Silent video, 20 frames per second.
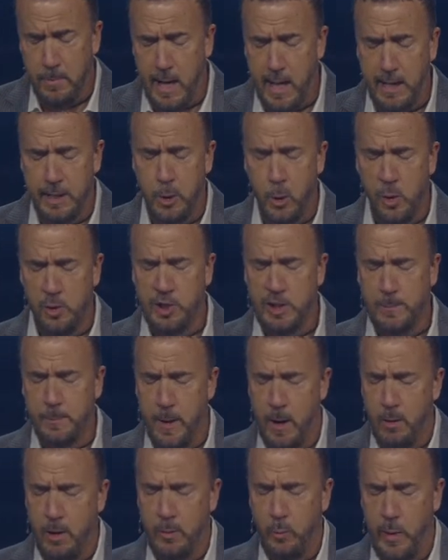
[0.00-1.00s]
by Your
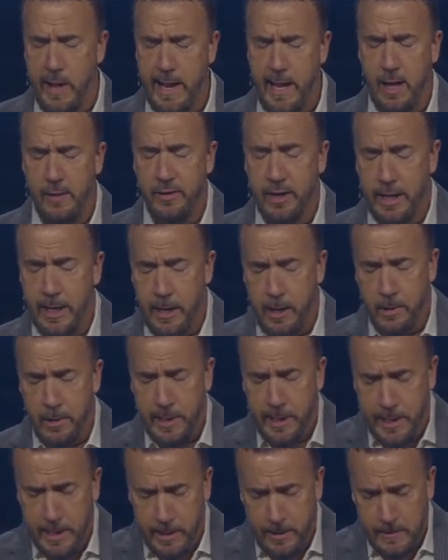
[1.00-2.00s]
Spirit we have an ear
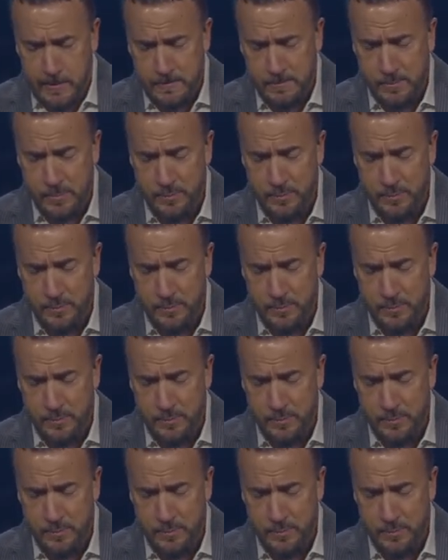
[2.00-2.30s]
to hear.